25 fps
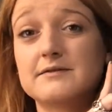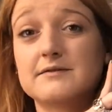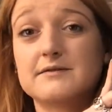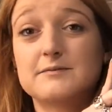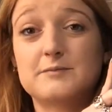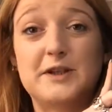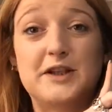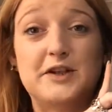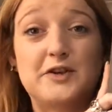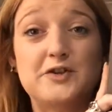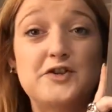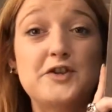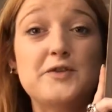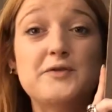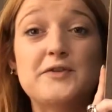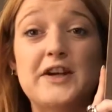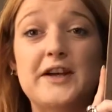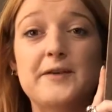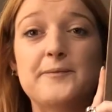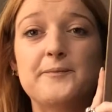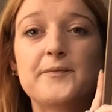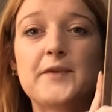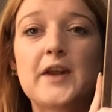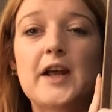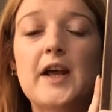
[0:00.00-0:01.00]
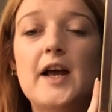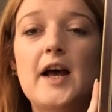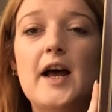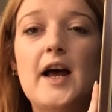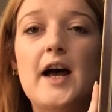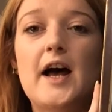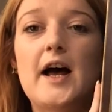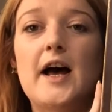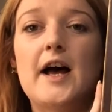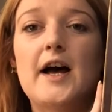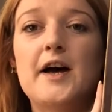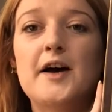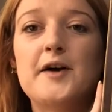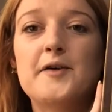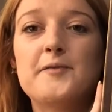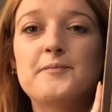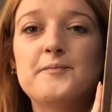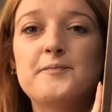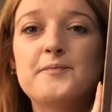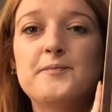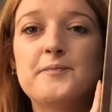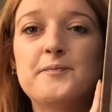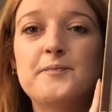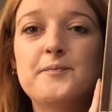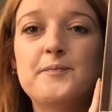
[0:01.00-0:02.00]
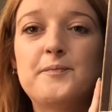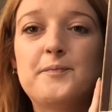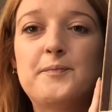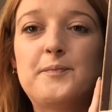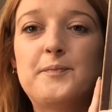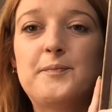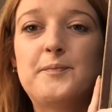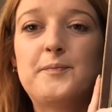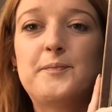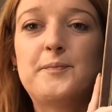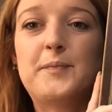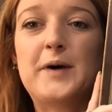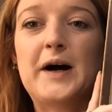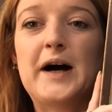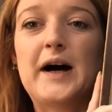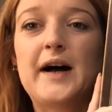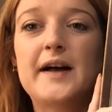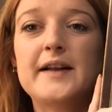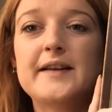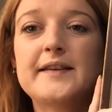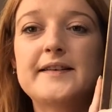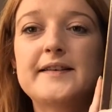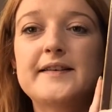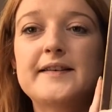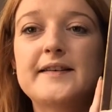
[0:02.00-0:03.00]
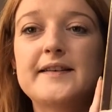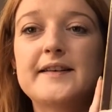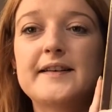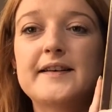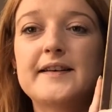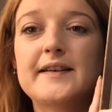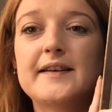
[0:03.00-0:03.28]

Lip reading: we could use it, but